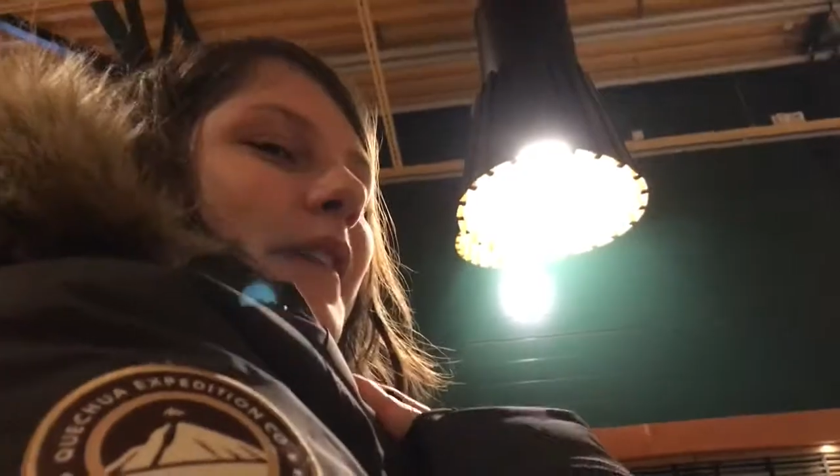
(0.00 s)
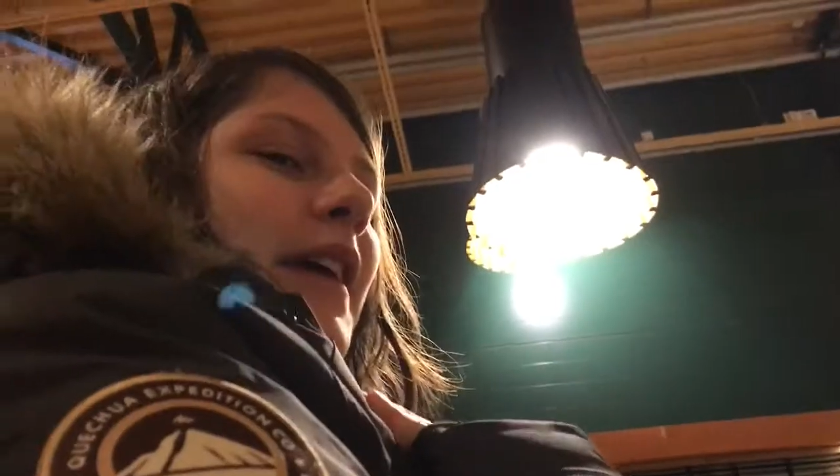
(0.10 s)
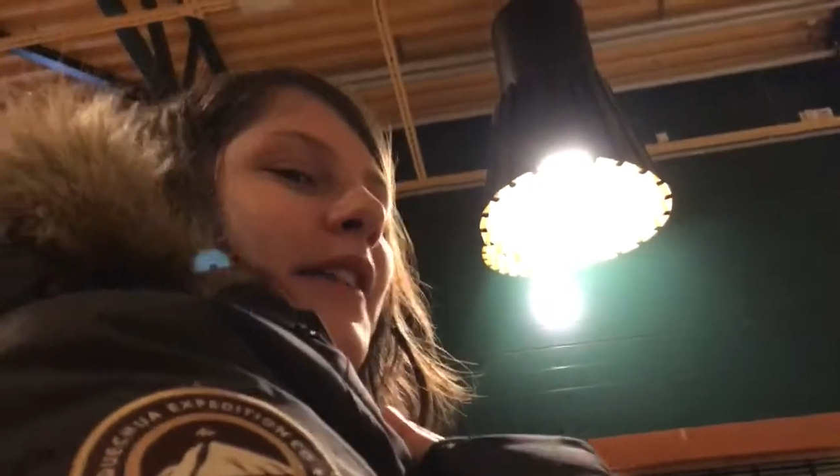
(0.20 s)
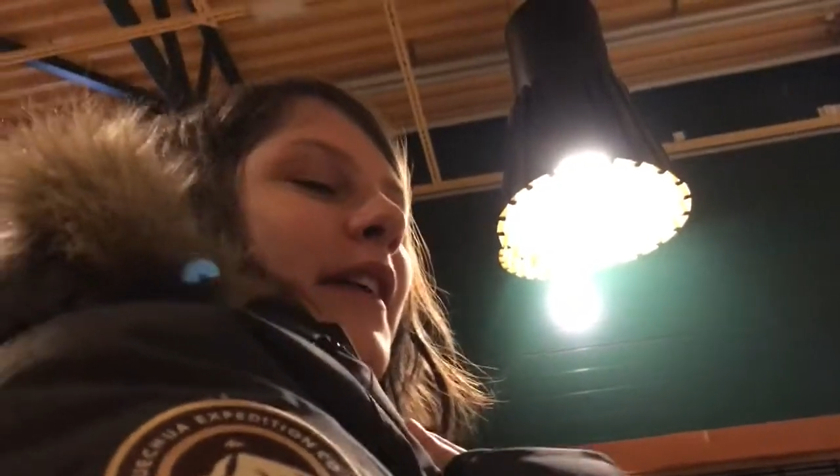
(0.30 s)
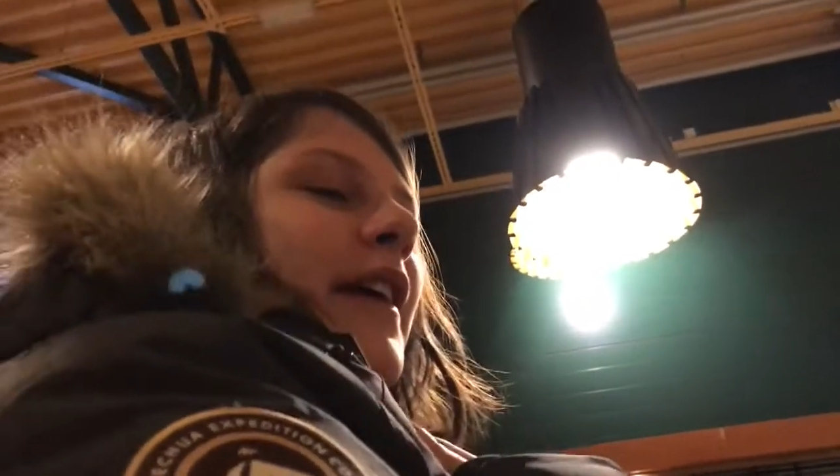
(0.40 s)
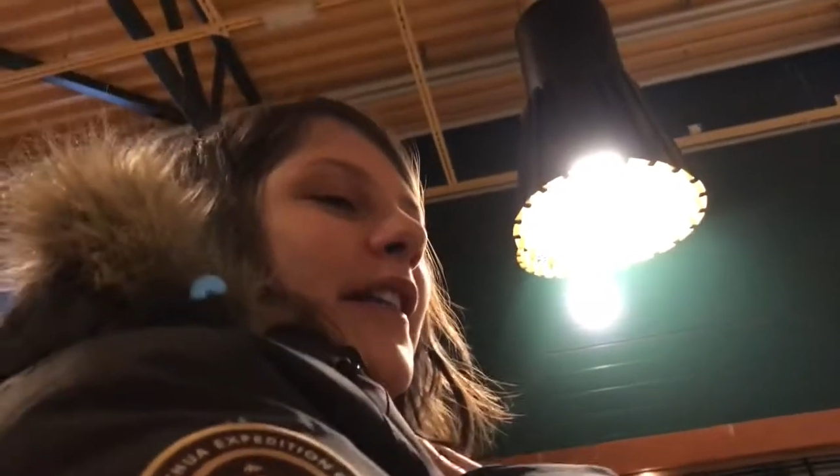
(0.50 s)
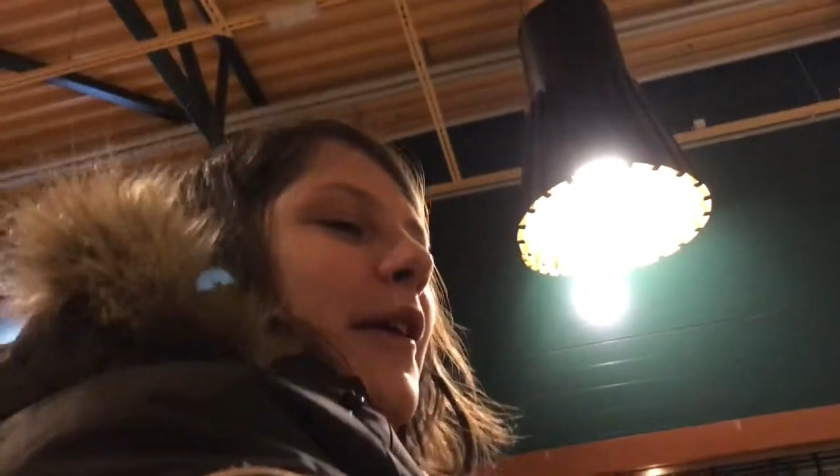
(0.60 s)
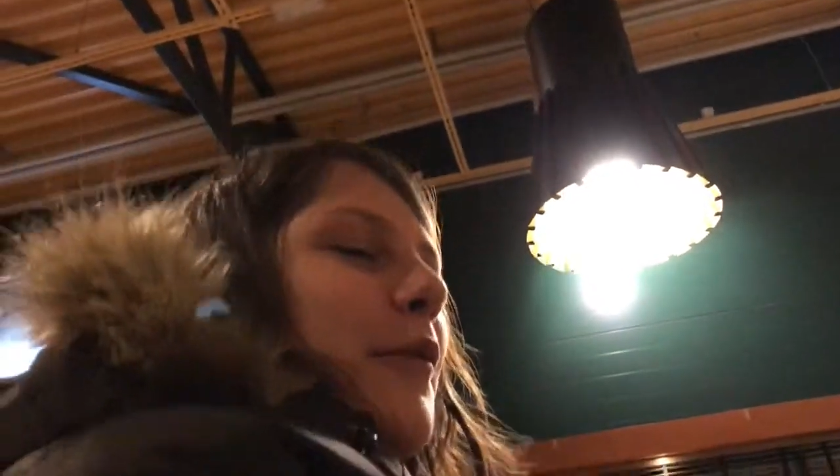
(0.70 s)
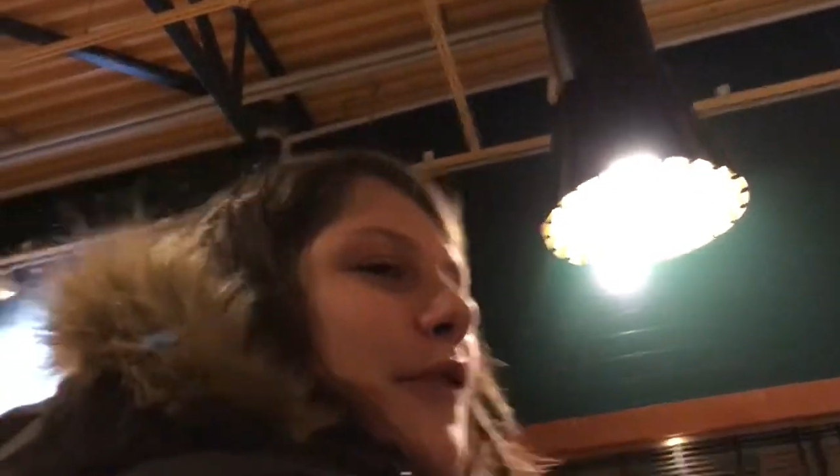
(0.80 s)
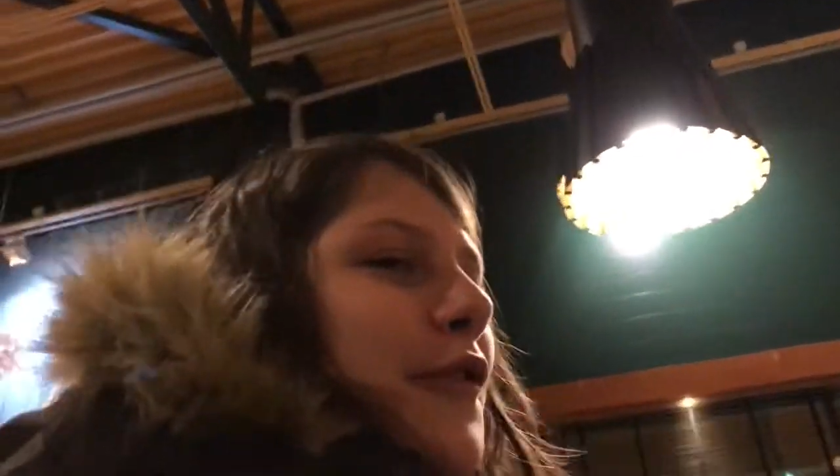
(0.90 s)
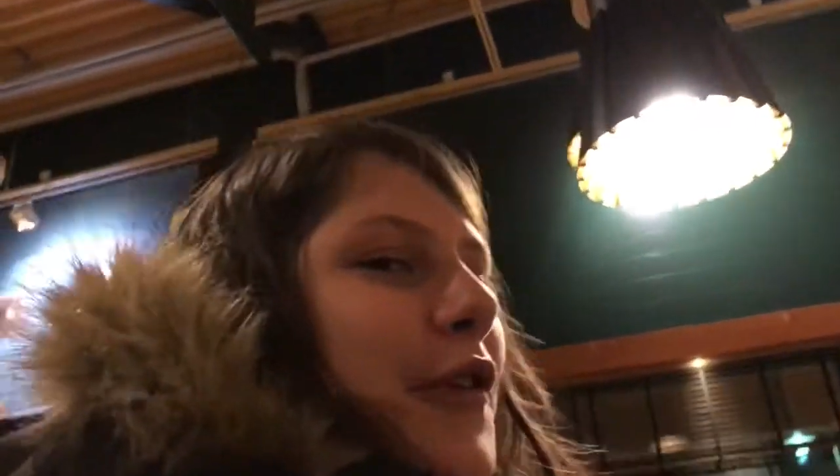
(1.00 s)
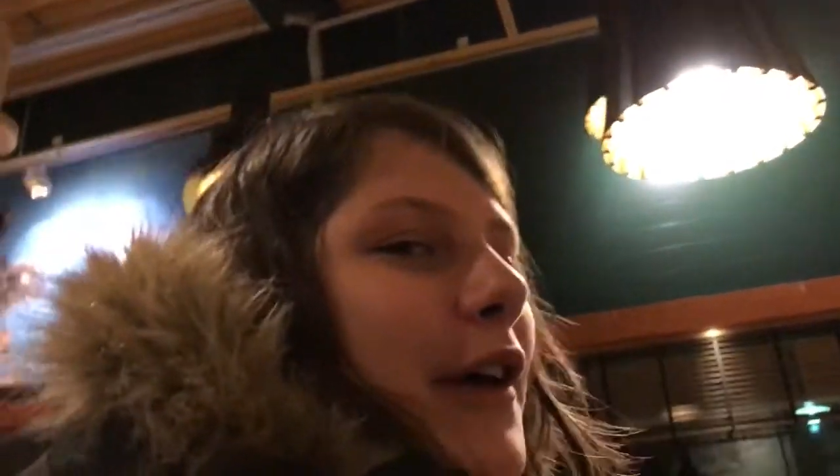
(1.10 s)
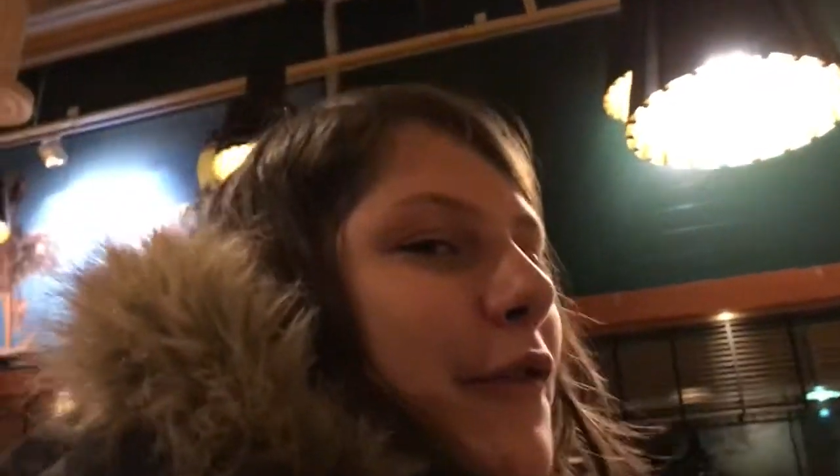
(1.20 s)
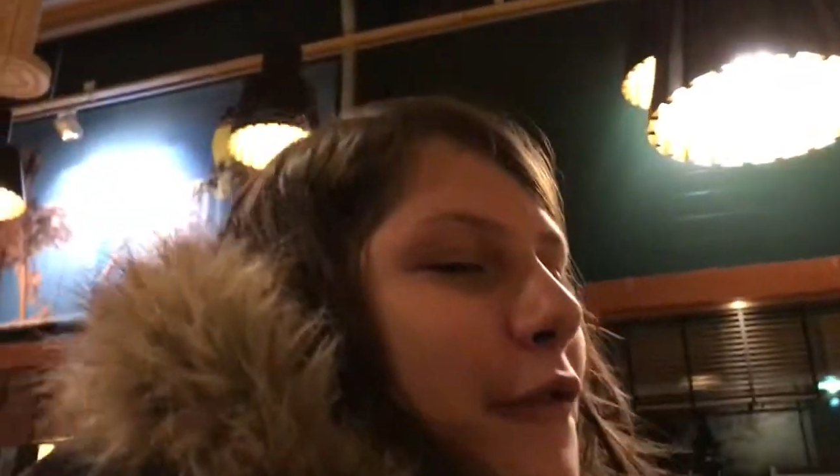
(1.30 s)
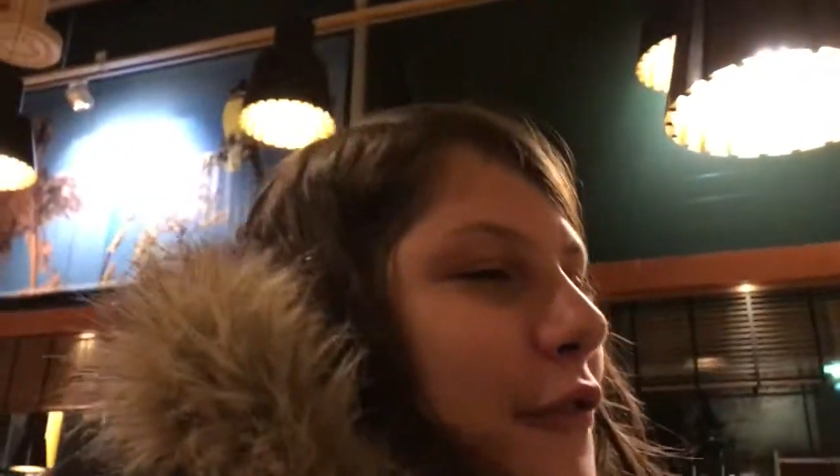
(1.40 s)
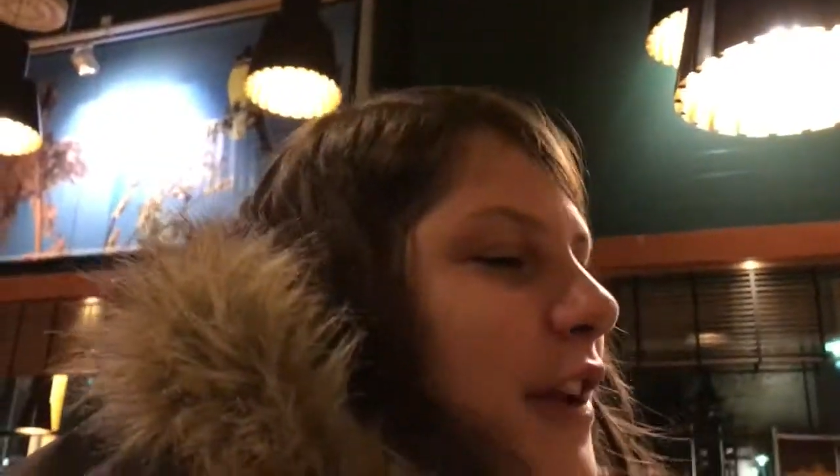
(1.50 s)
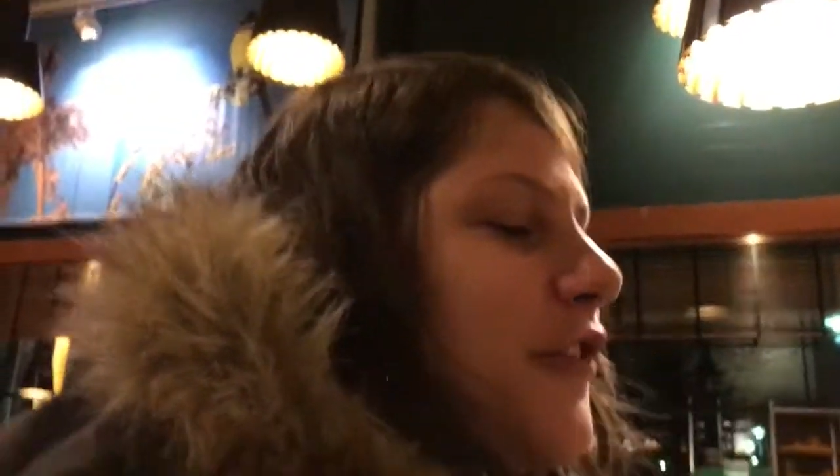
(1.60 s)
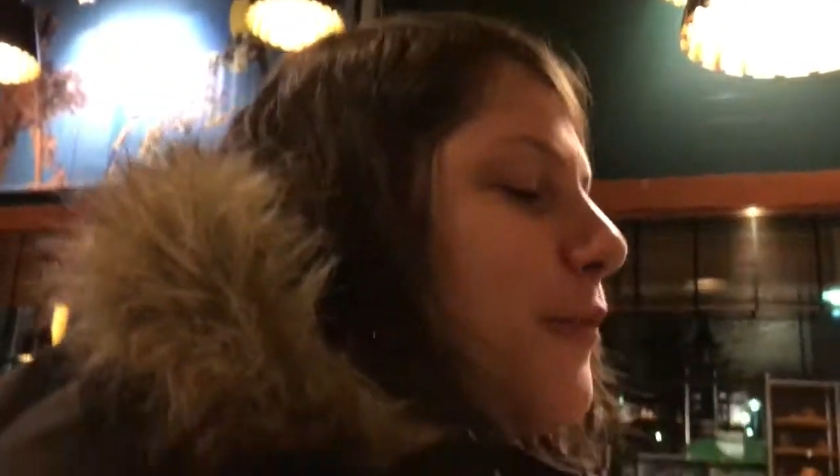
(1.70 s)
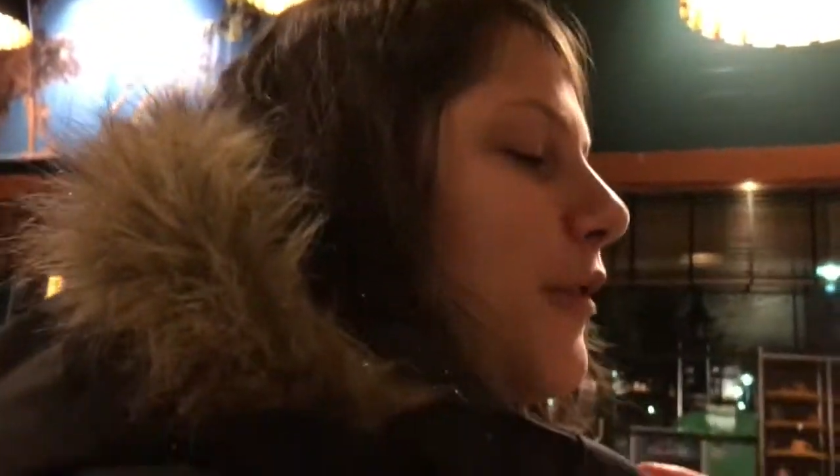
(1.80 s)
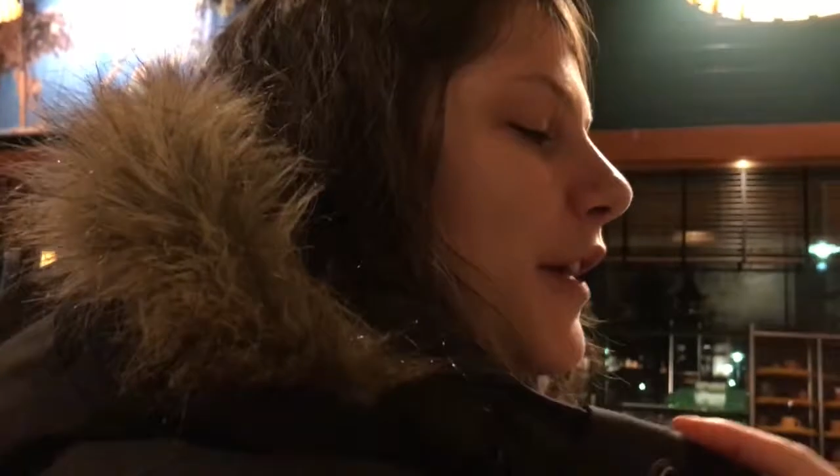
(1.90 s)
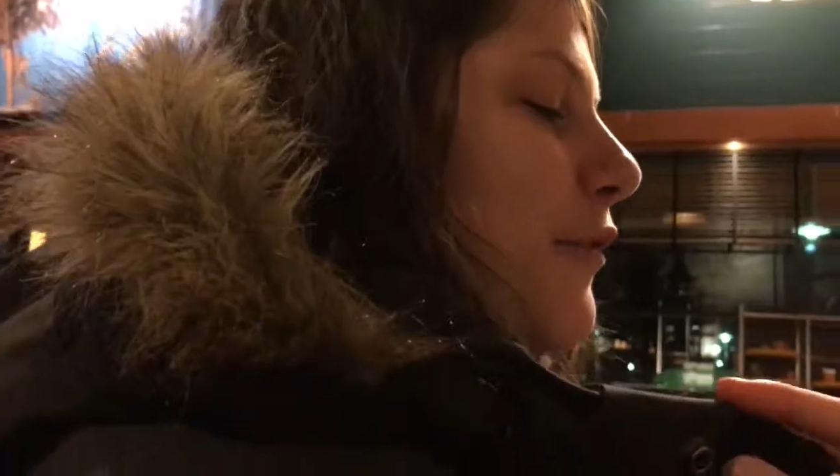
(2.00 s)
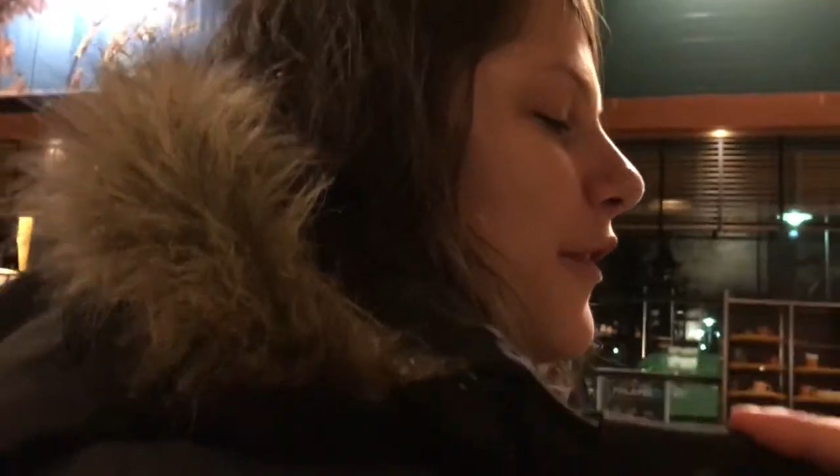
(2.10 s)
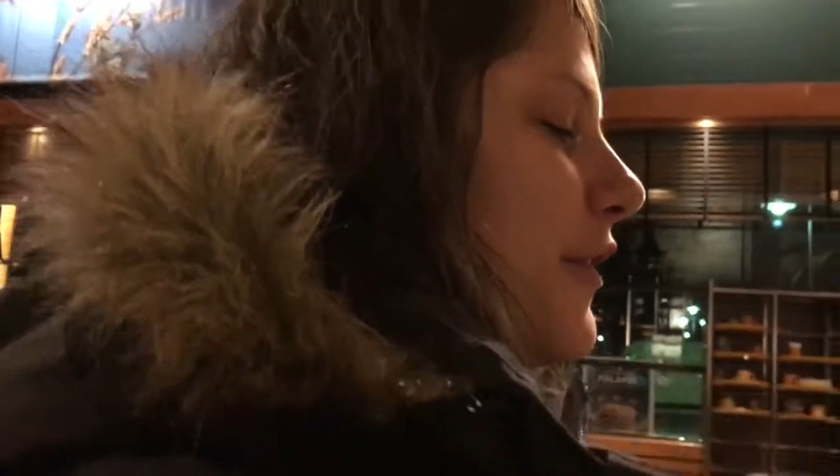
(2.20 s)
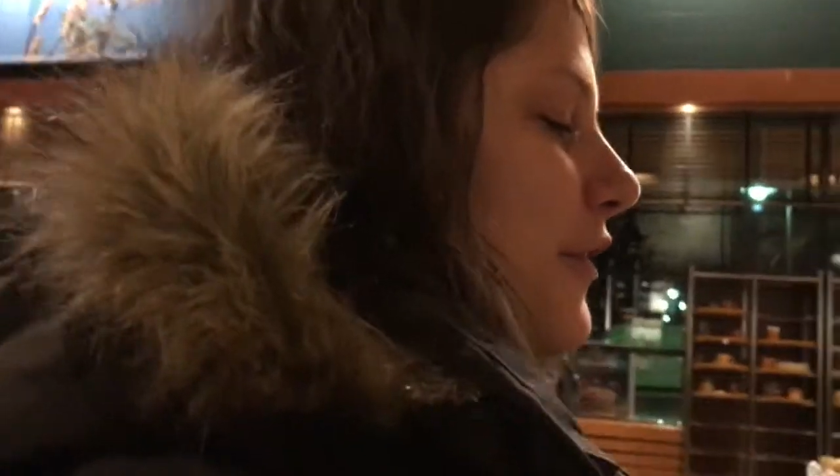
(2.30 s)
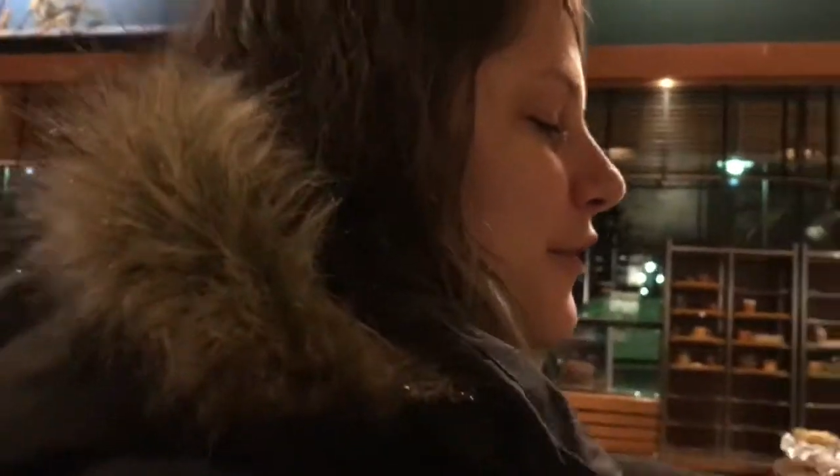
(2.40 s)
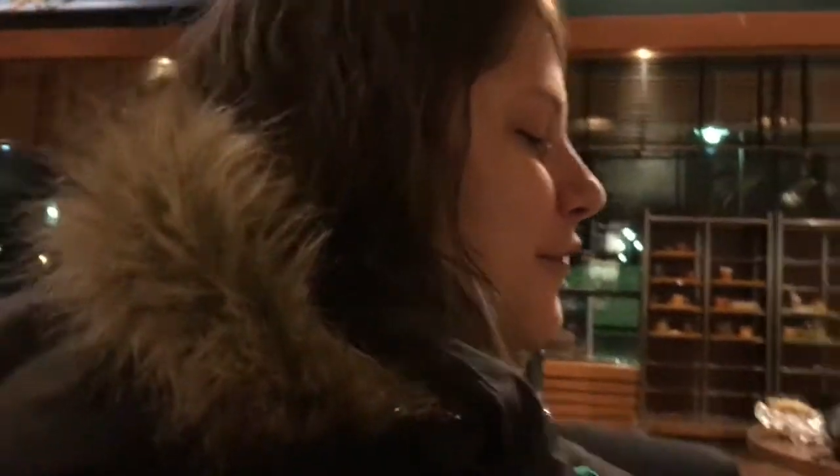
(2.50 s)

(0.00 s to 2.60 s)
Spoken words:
And I want to have a French breakfast.